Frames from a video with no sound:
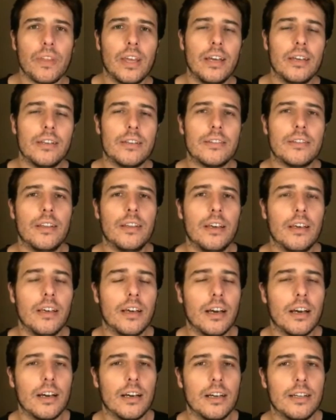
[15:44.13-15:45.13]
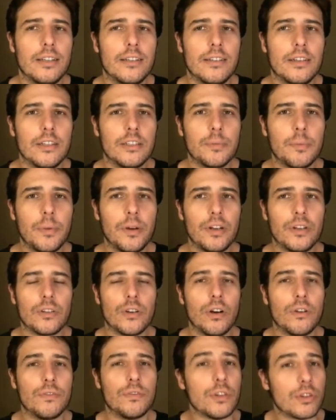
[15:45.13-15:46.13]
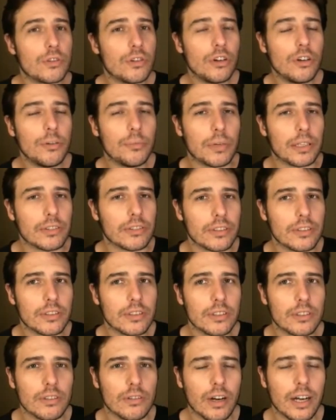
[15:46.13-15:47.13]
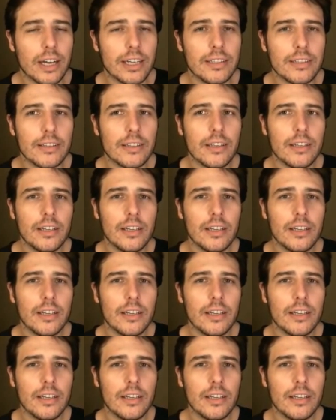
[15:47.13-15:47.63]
is the experience of discernment, right?